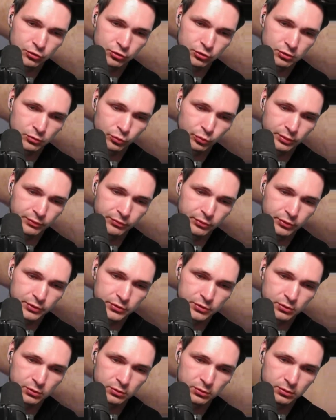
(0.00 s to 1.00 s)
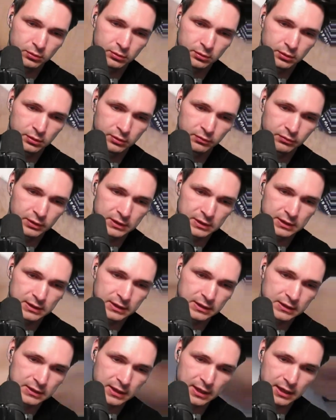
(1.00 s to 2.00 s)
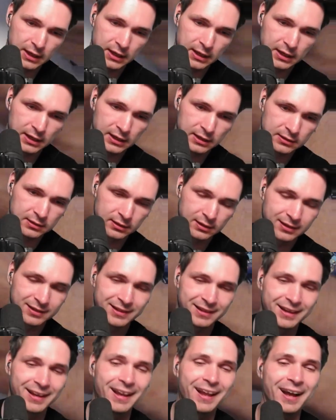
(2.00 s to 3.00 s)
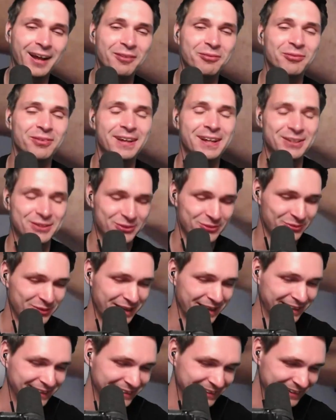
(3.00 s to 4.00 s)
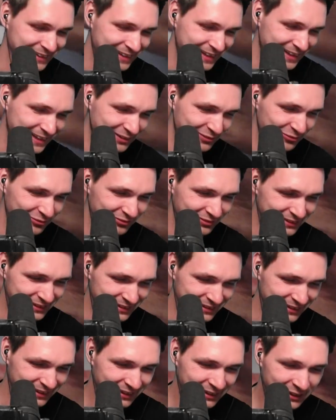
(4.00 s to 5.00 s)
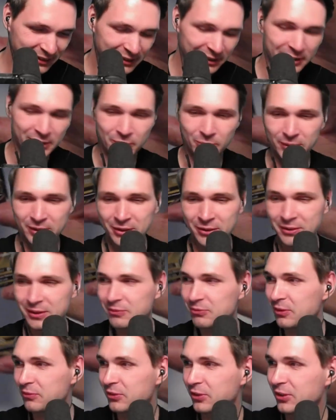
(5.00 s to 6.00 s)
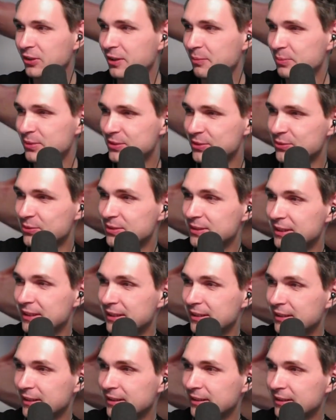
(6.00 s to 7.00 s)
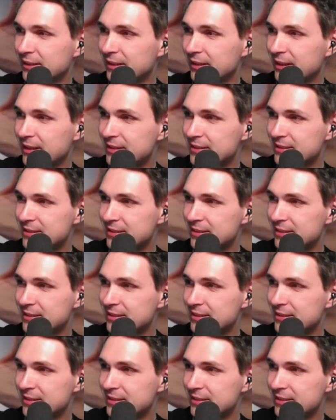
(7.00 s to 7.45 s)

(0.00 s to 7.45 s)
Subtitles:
Reverse Holo. That's nice. And another Dragonite V. We're going for the copies today, as it